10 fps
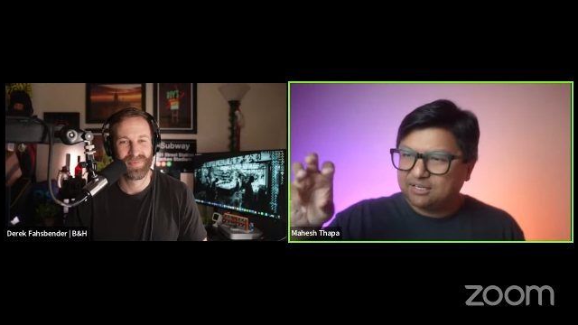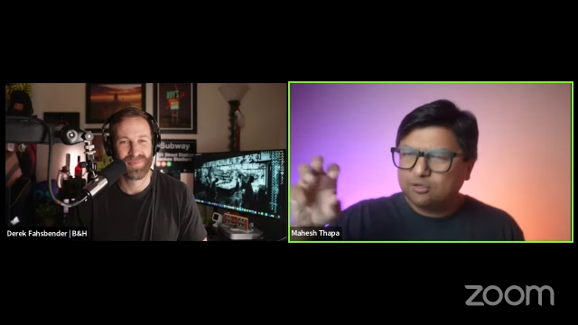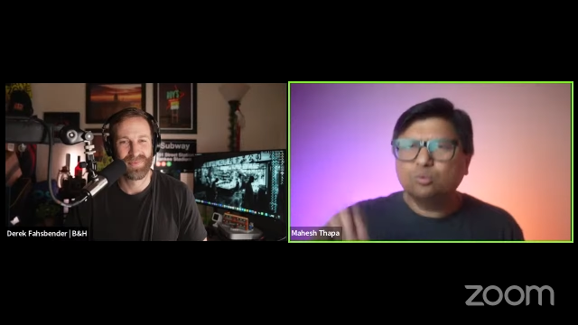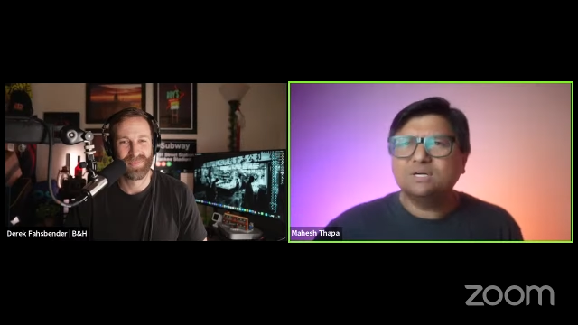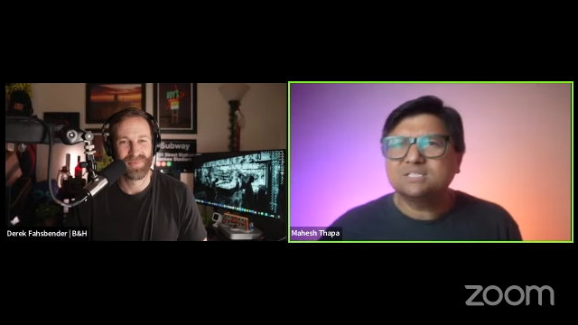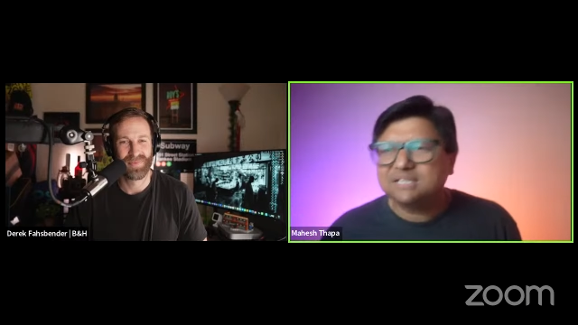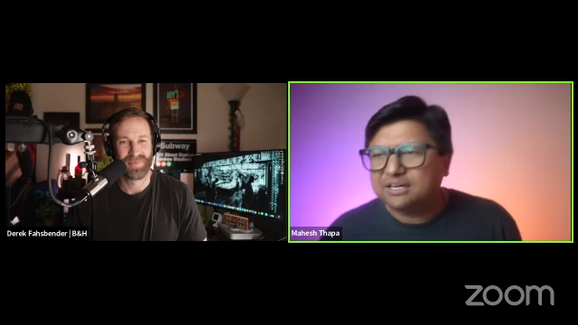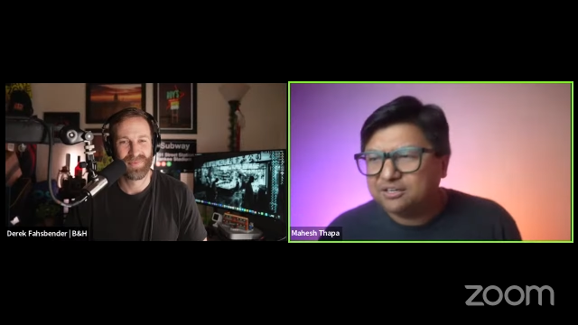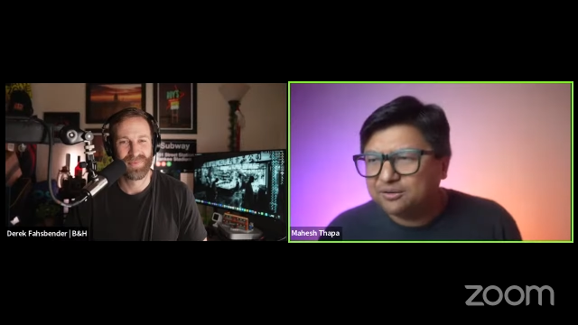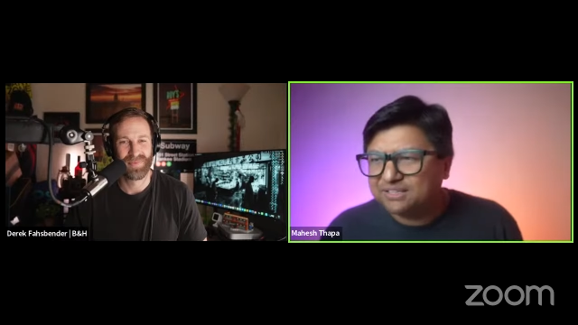Speaker 1: Like, oh, what is that?
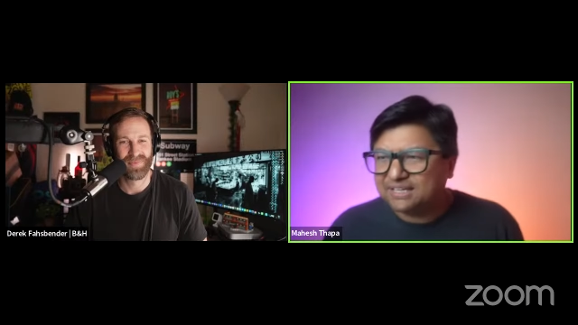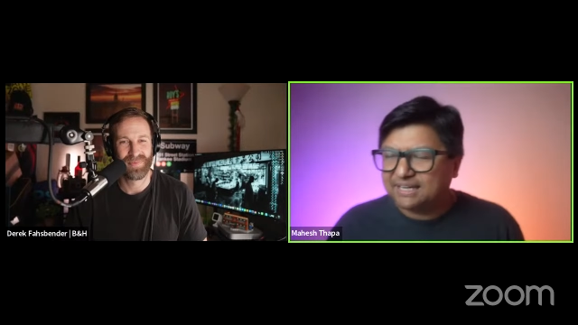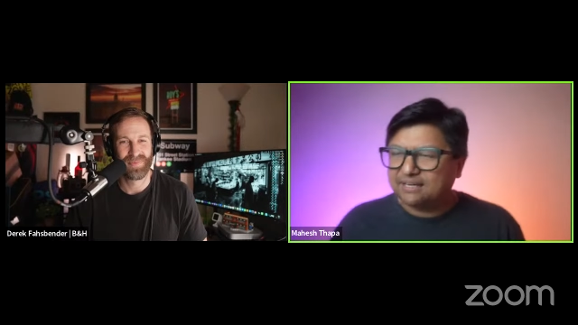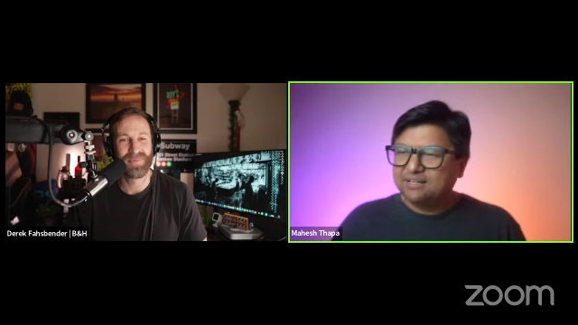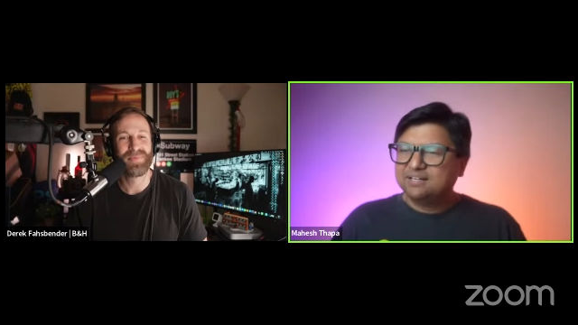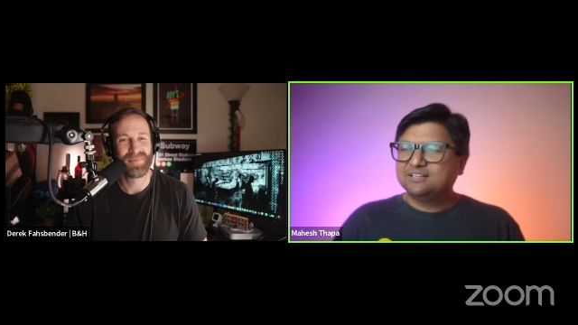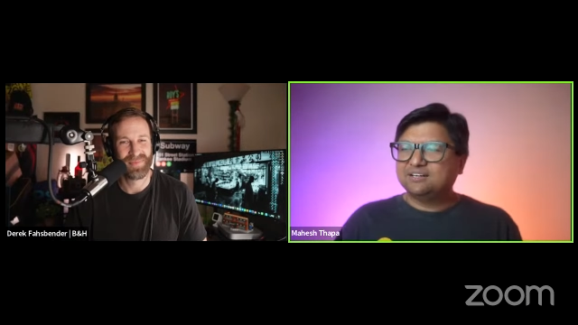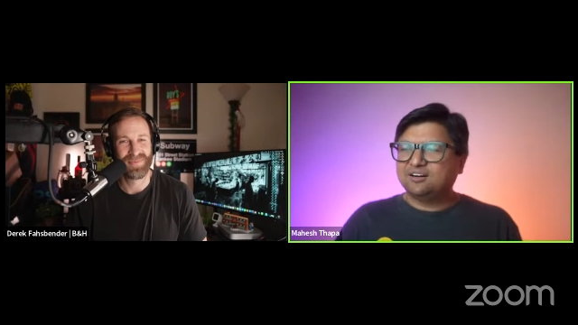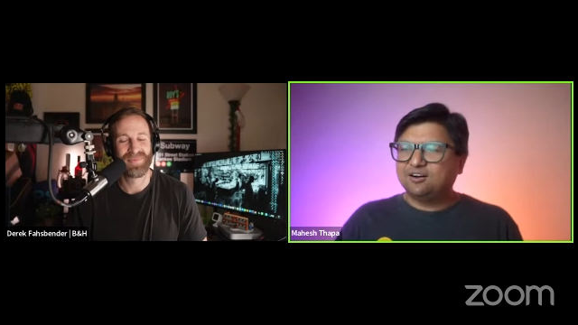You know, that that the, all